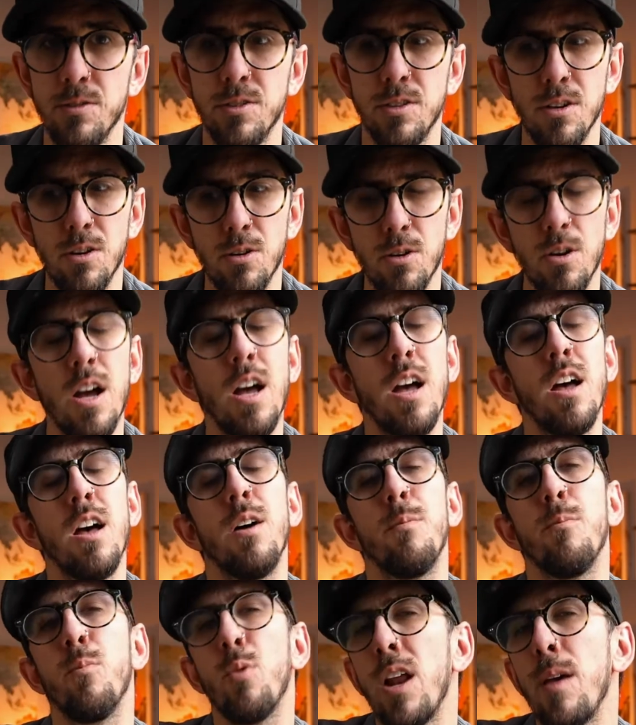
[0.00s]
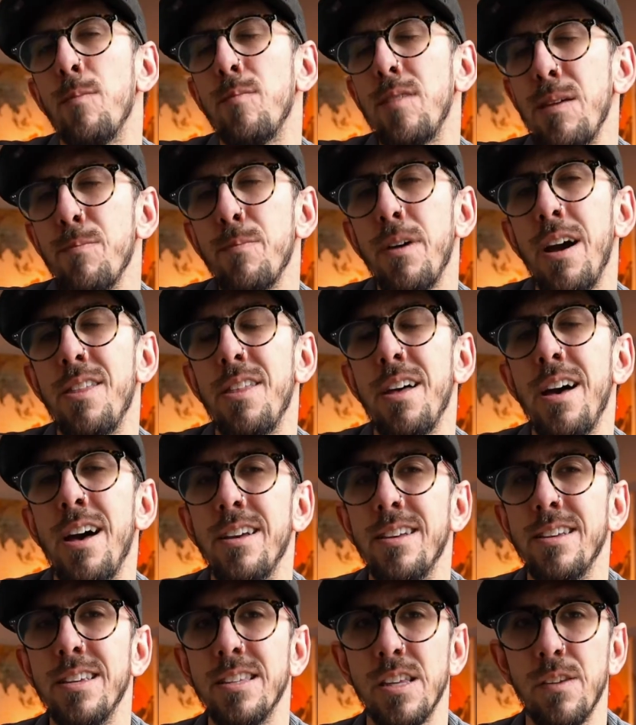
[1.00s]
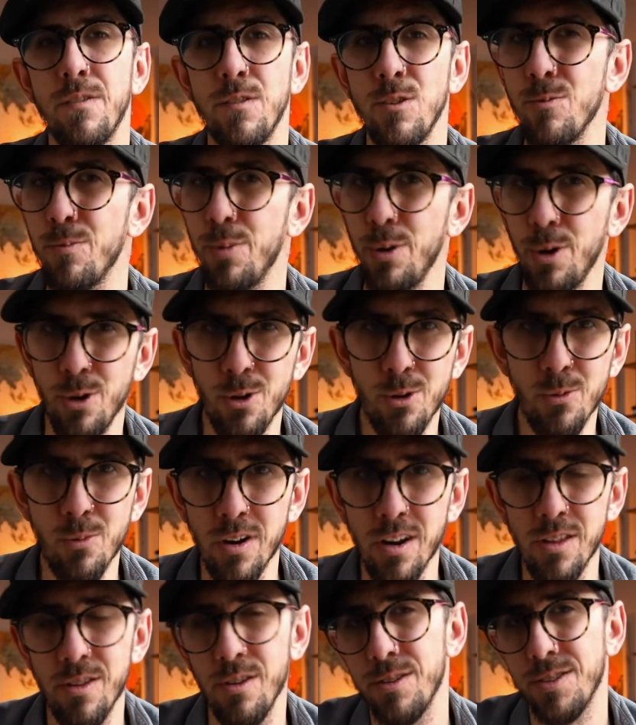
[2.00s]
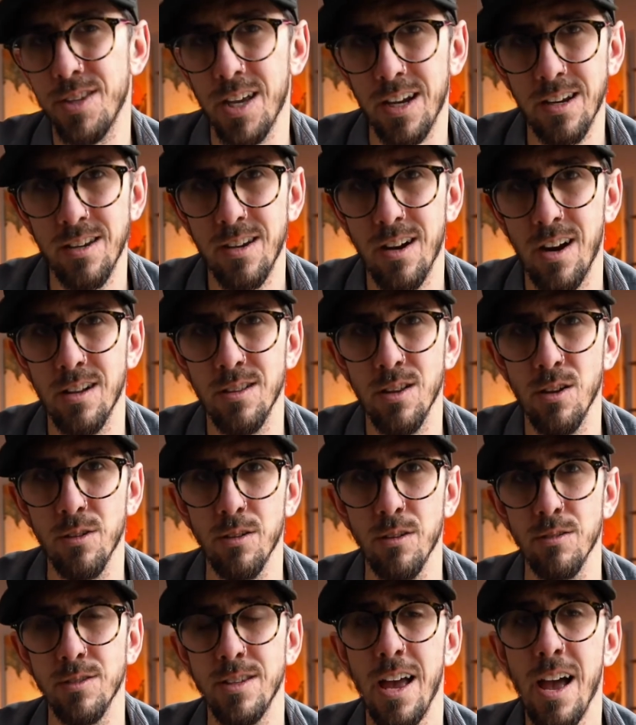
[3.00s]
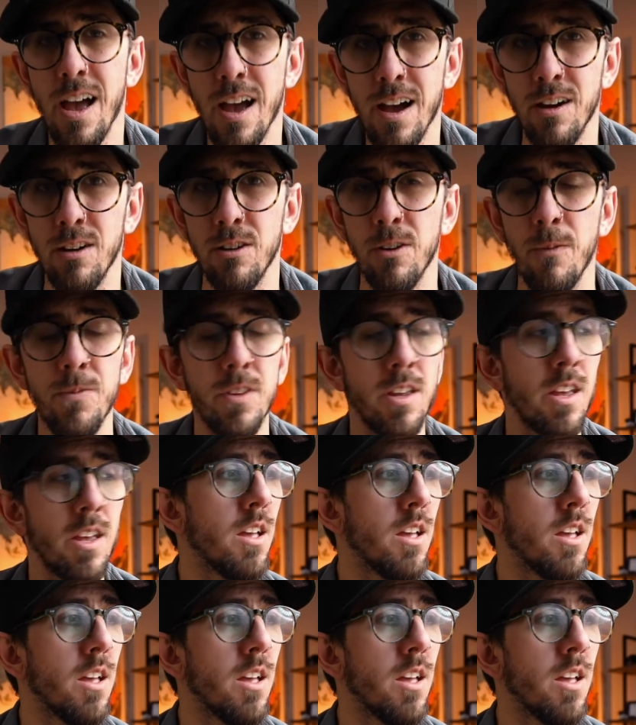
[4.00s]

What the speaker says: So what I mean by that is if you pull one of those secondary logos out,